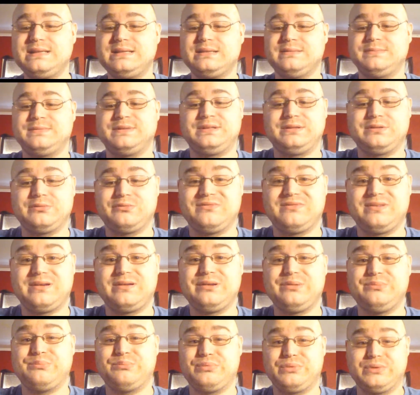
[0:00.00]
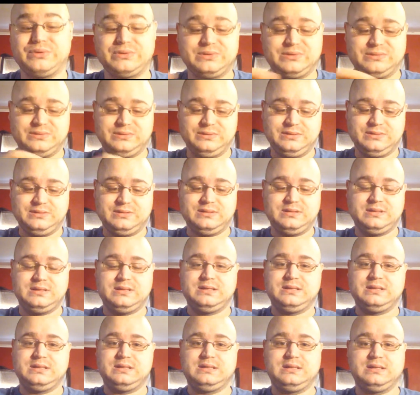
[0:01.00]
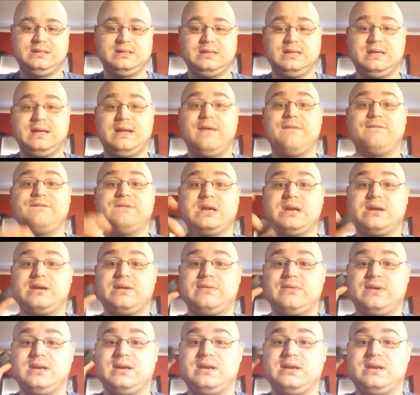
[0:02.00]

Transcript: I mean, they're very brittle. Very, very,